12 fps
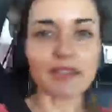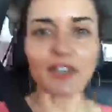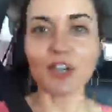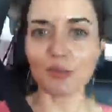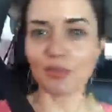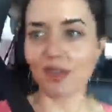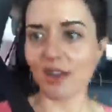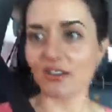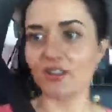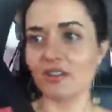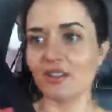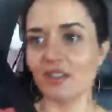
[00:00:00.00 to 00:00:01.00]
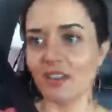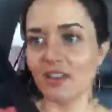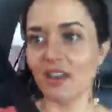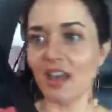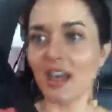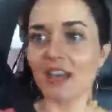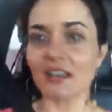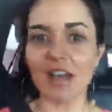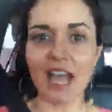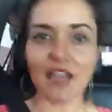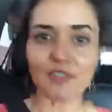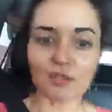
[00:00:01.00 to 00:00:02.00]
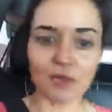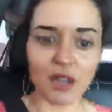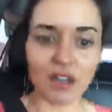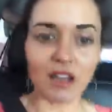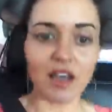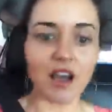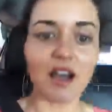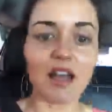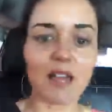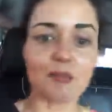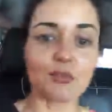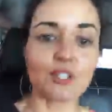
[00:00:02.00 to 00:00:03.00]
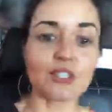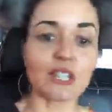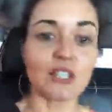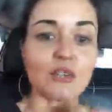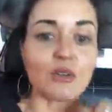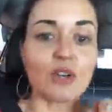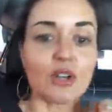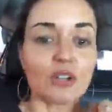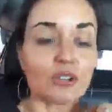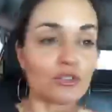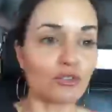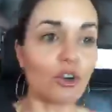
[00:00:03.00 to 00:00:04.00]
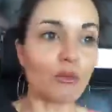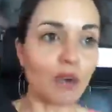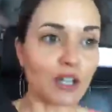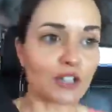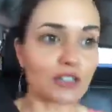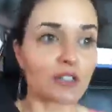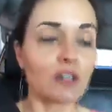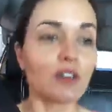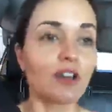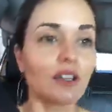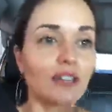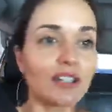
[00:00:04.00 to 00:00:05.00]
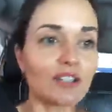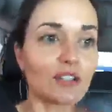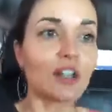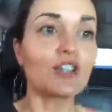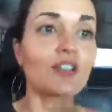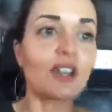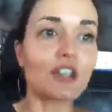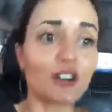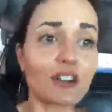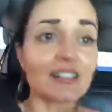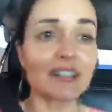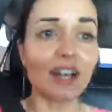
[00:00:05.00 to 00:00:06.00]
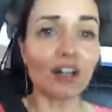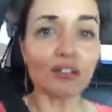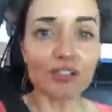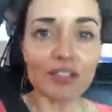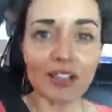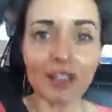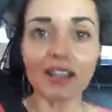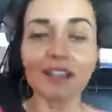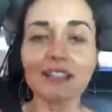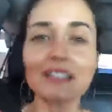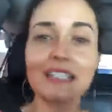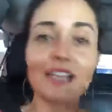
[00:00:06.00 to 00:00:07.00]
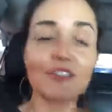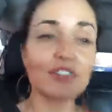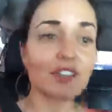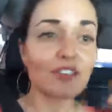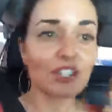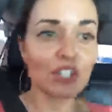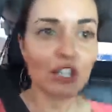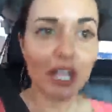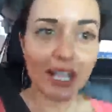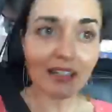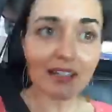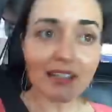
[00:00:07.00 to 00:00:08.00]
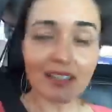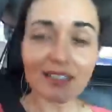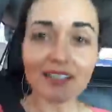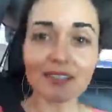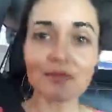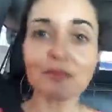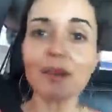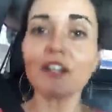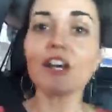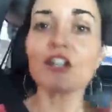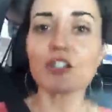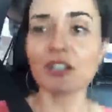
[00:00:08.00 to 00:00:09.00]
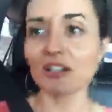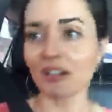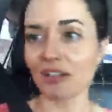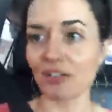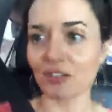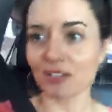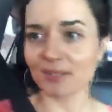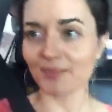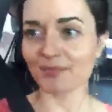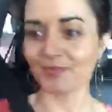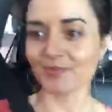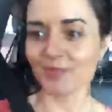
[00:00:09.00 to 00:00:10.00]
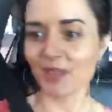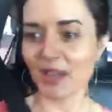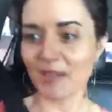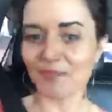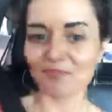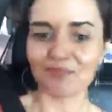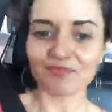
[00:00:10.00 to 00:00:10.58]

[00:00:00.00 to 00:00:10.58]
make that our pledge. And I have to run. I appreciate you so much. Let's not judge ourselves. Let's give ourselves a chance by not judging others. Okay?